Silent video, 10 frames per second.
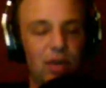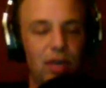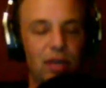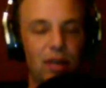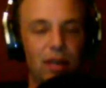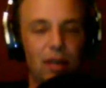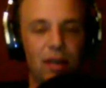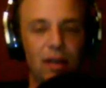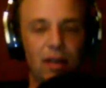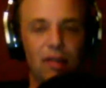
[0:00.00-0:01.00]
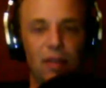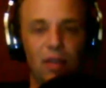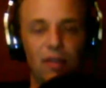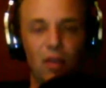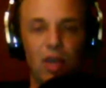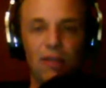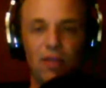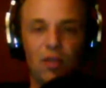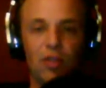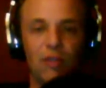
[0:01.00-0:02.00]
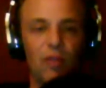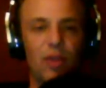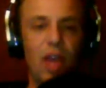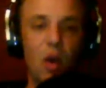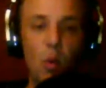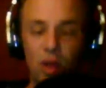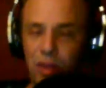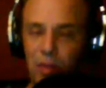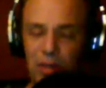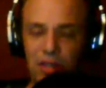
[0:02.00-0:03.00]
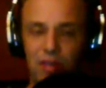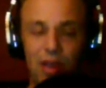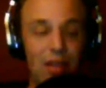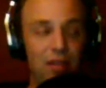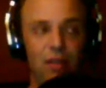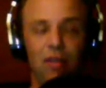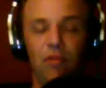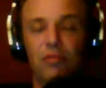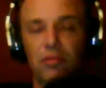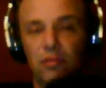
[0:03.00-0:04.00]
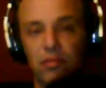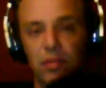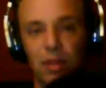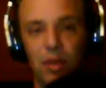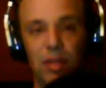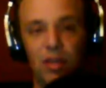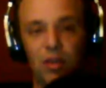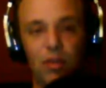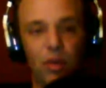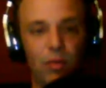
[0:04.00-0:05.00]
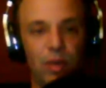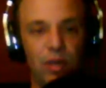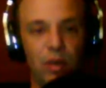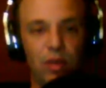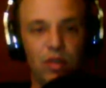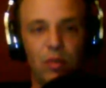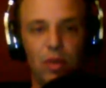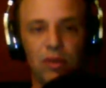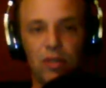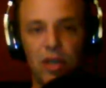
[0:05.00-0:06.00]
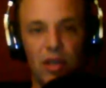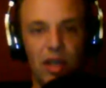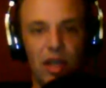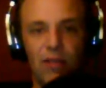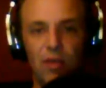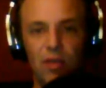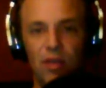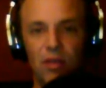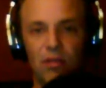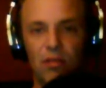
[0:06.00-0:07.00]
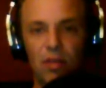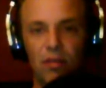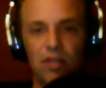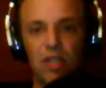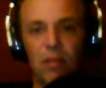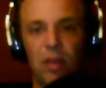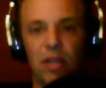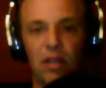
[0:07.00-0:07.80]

can, if you only have the choice of one, well, that makes a difference. I don't know. I'm not in your room. I don't know what your speakers sound like. I have no clue if it's going to make a